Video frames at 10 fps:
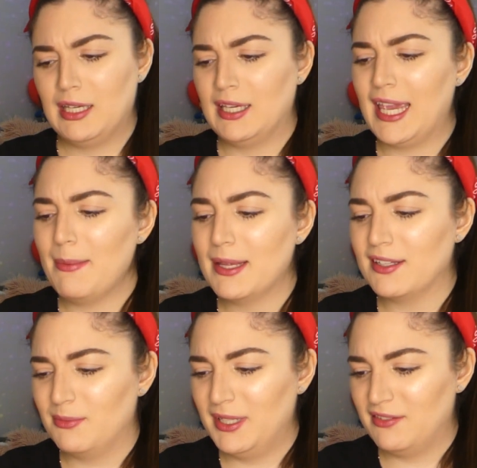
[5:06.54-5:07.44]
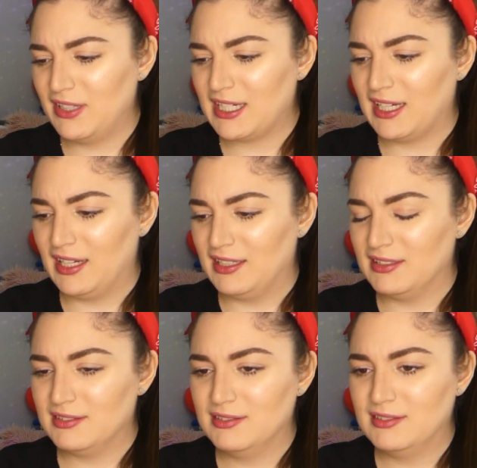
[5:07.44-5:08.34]
He gave me a little little bit of like
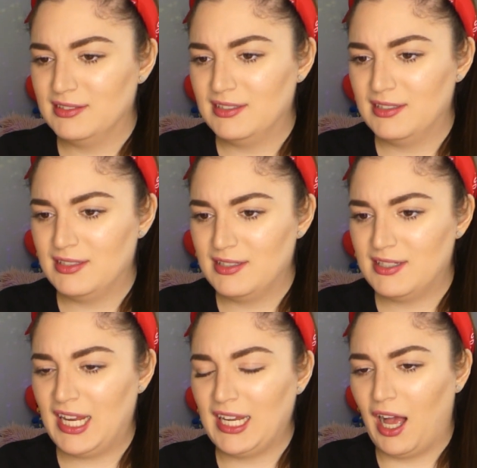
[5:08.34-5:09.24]
a Taeyeon